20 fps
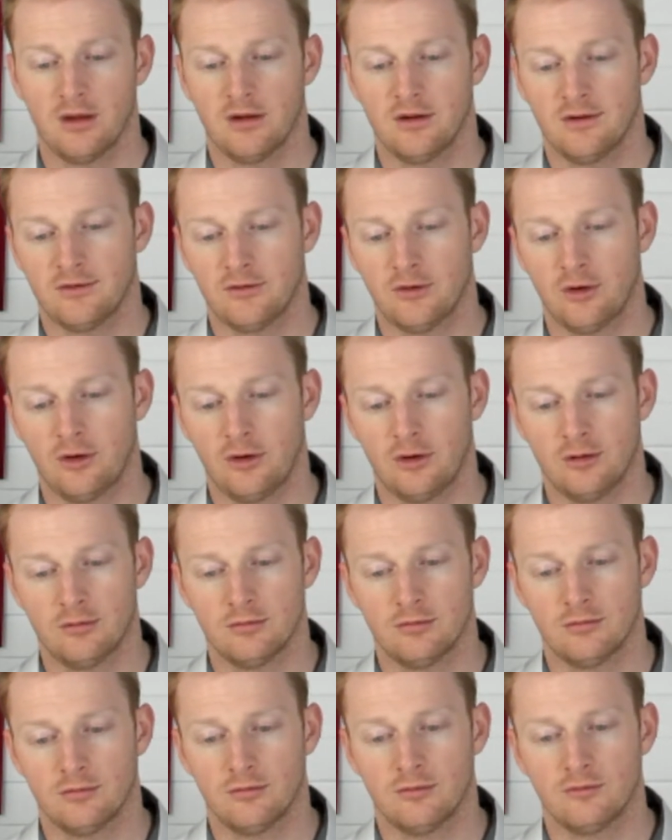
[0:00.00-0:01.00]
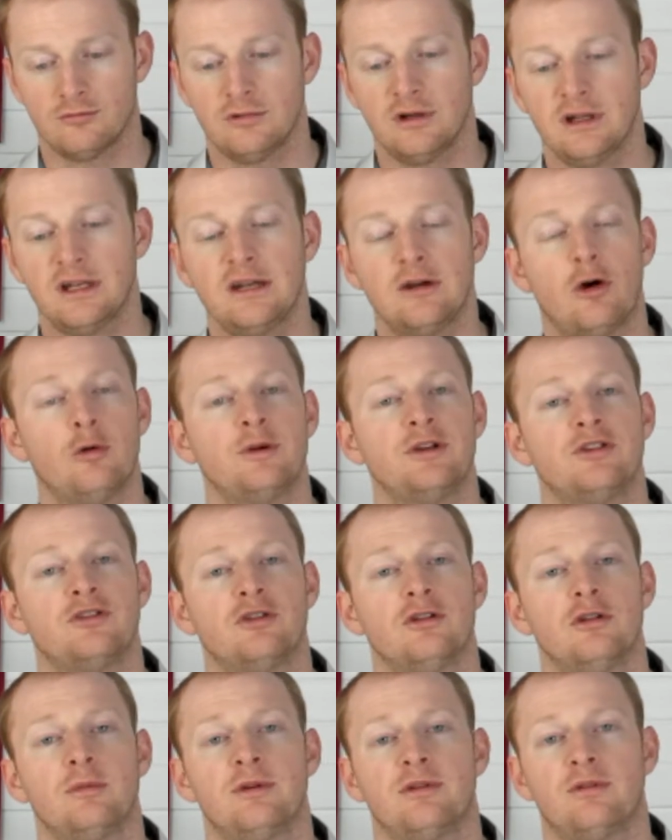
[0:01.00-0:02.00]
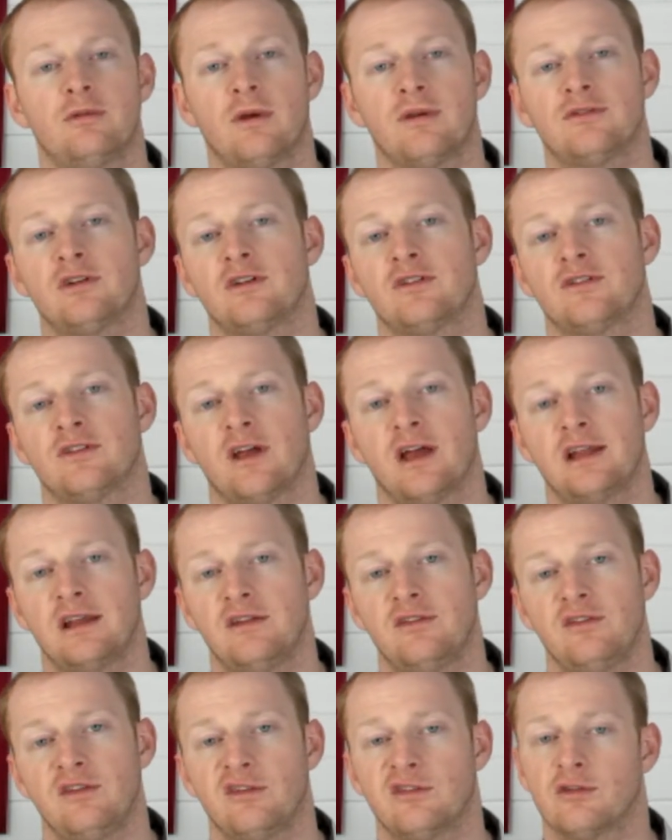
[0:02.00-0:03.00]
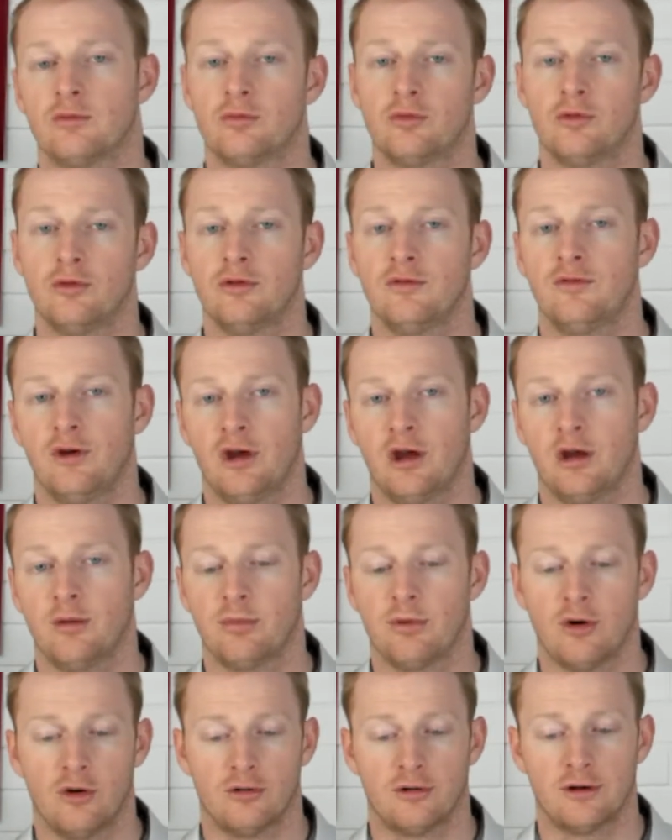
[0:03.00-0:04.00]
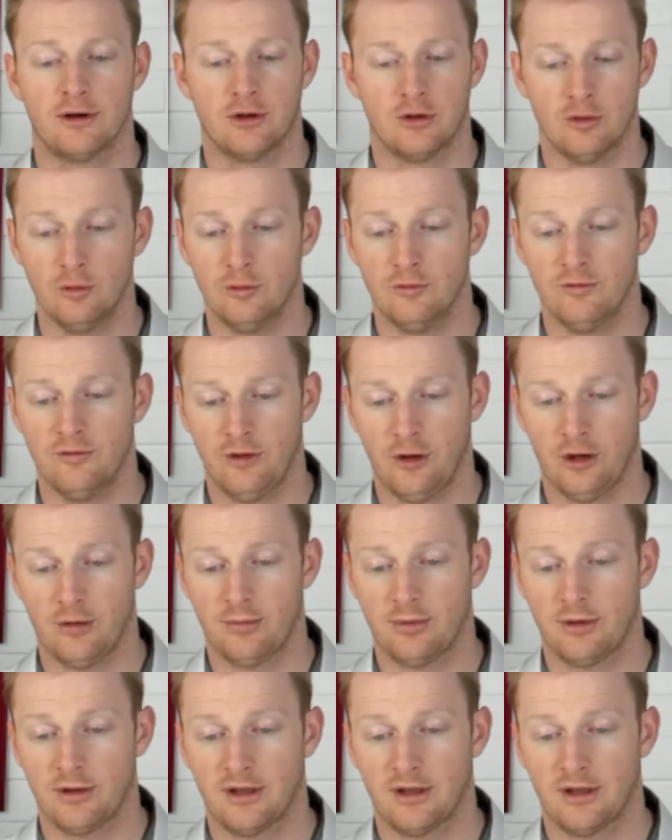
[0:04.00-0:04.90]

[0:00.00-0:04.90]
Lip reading: So really all we do is we have to decide, is this a ru verb or an u verb?